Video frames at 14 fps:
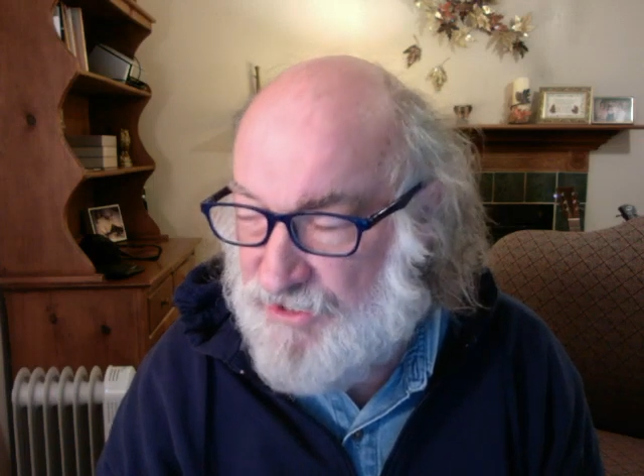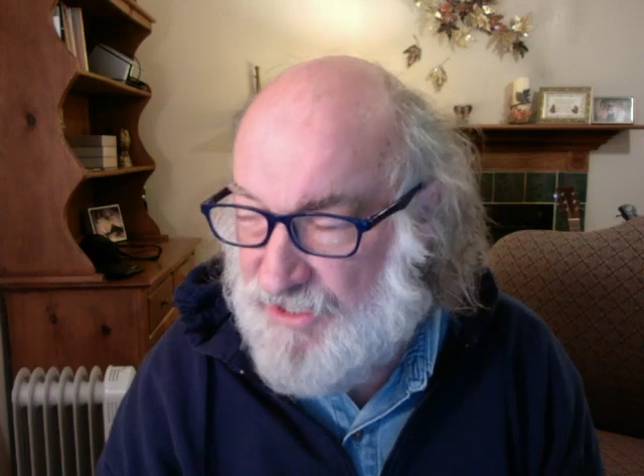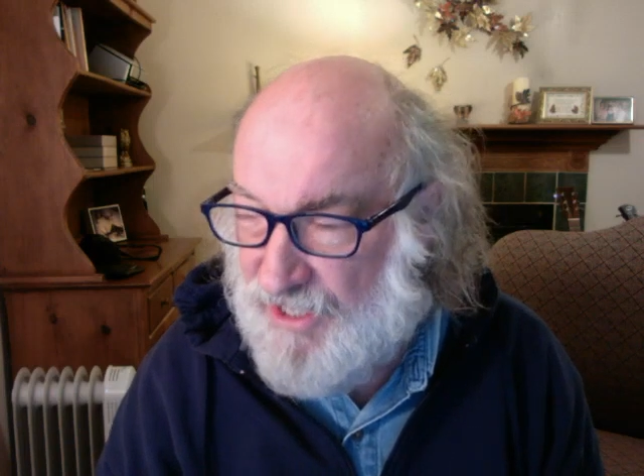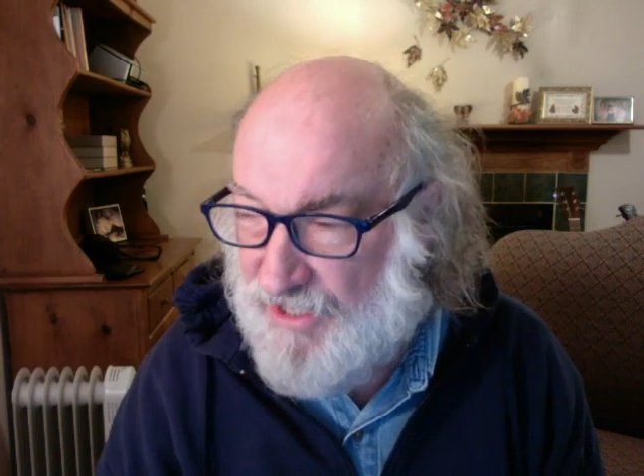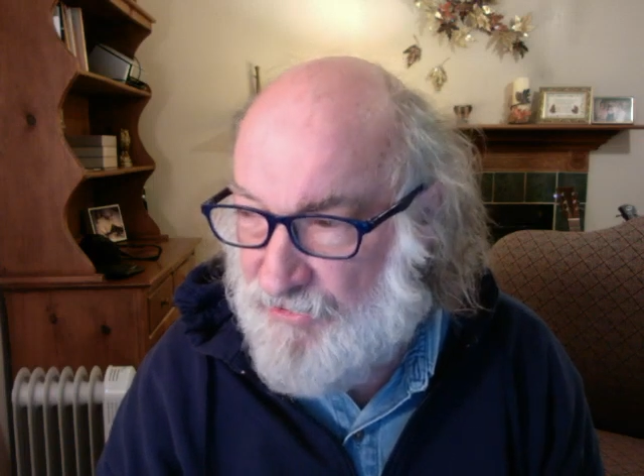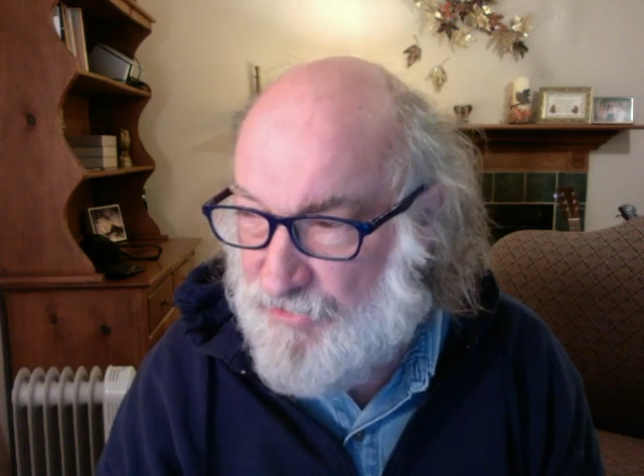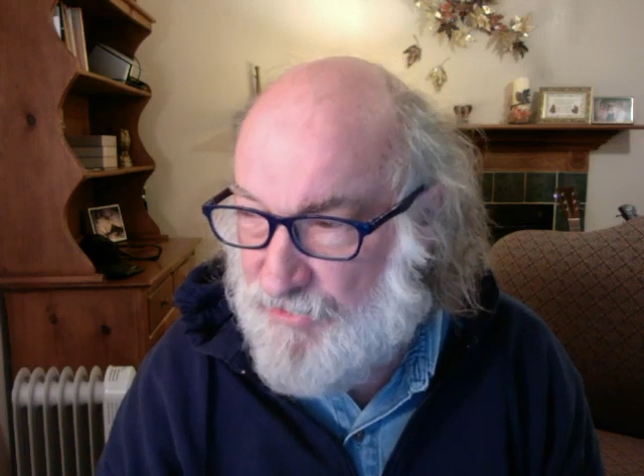
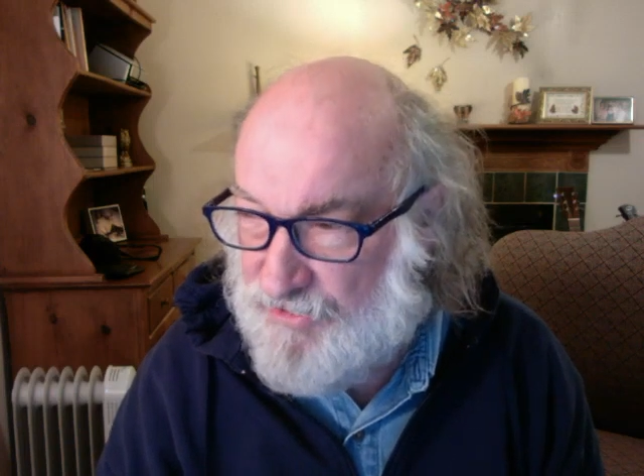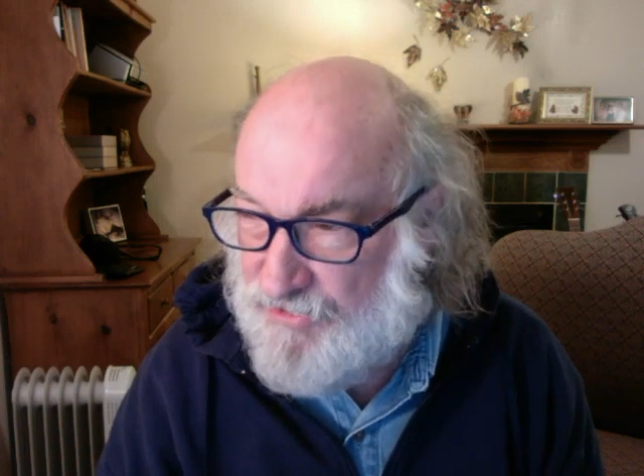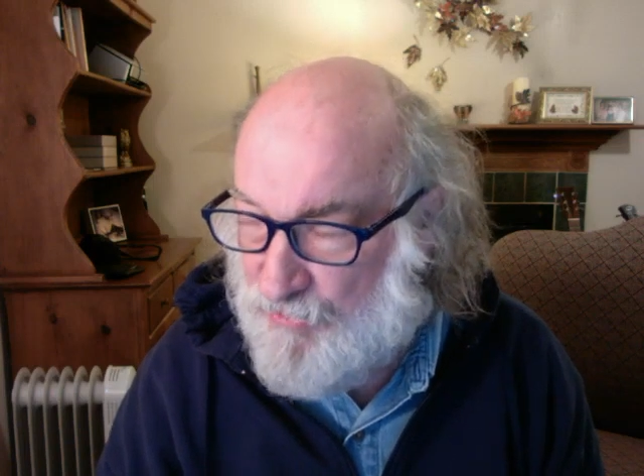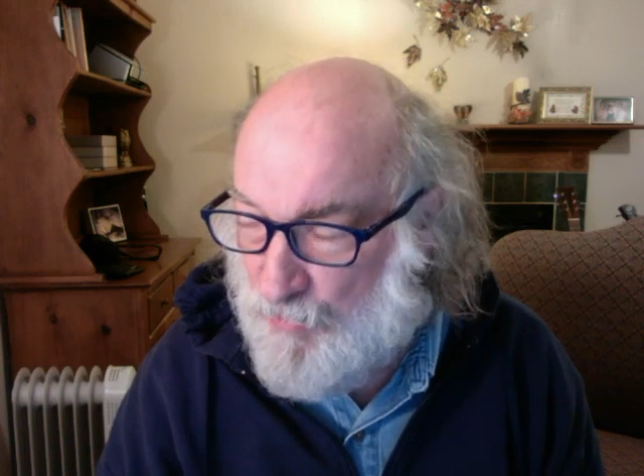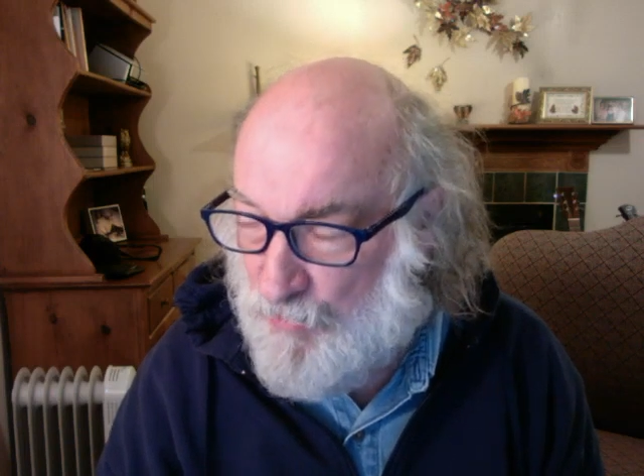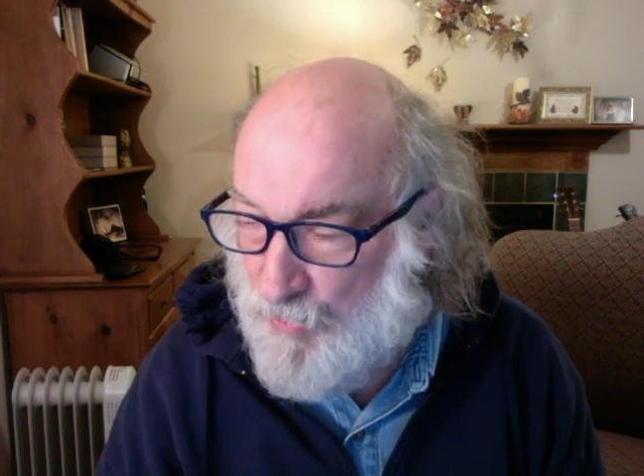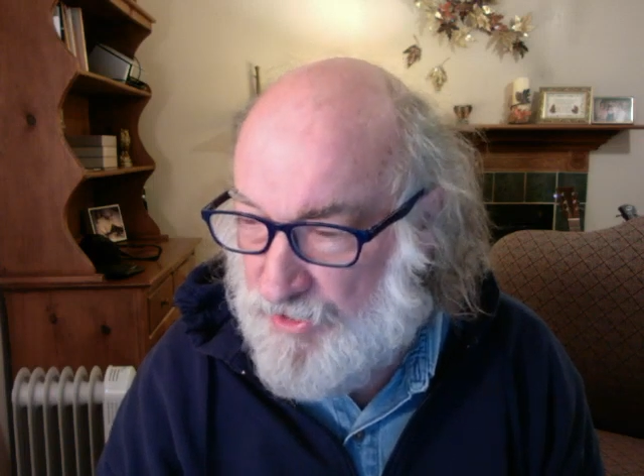together is
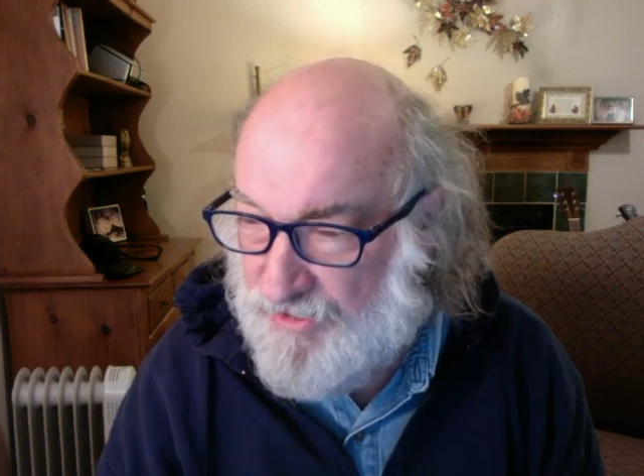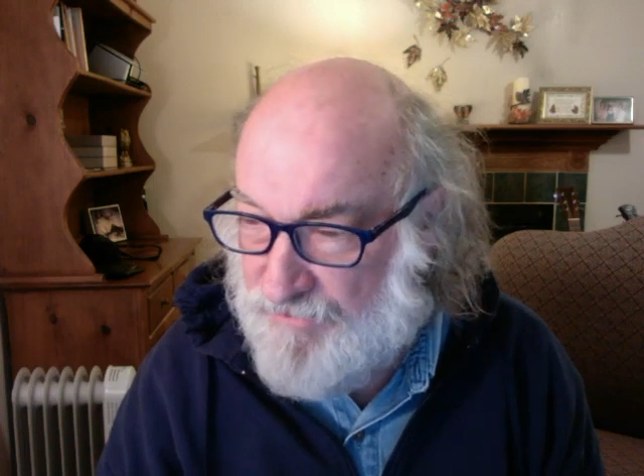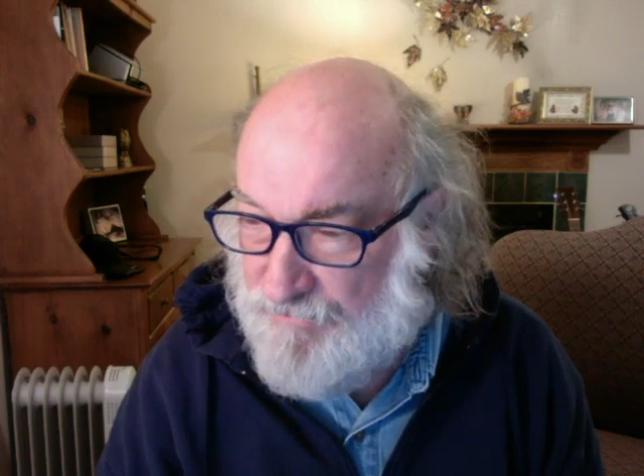the word